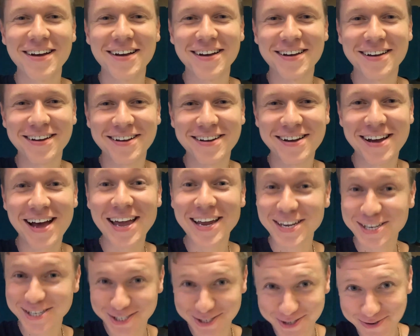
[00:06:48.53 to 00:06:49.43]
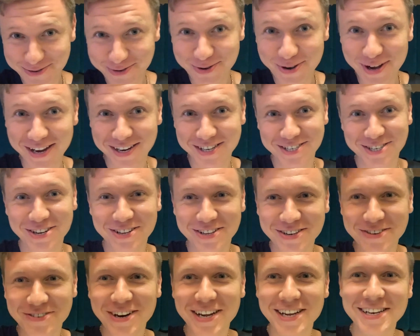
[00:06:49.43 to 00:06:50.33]
I can show you actually
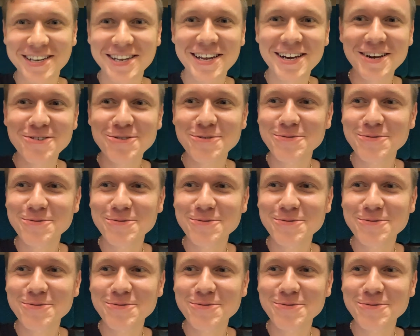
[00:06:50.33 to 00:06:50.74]
right now.